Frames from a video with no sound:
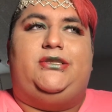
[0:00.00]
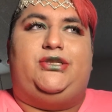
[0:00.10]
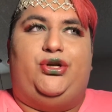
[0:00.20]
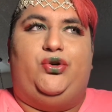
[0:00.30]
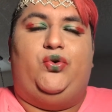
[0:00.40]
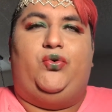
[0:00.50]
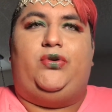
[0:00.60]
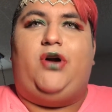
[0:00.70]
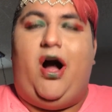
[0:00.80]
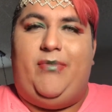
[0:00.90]
to
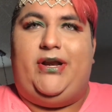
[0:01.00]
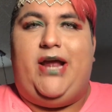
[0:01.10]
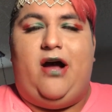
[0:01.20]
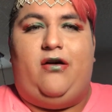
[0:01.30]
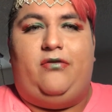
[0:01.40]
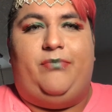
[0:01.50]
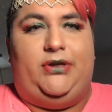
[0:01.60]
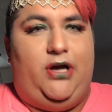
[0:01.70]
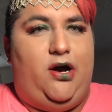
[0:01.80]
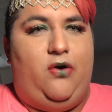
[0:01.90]
comment down
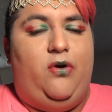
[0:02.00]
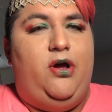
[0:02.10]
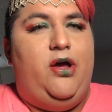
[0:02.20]
below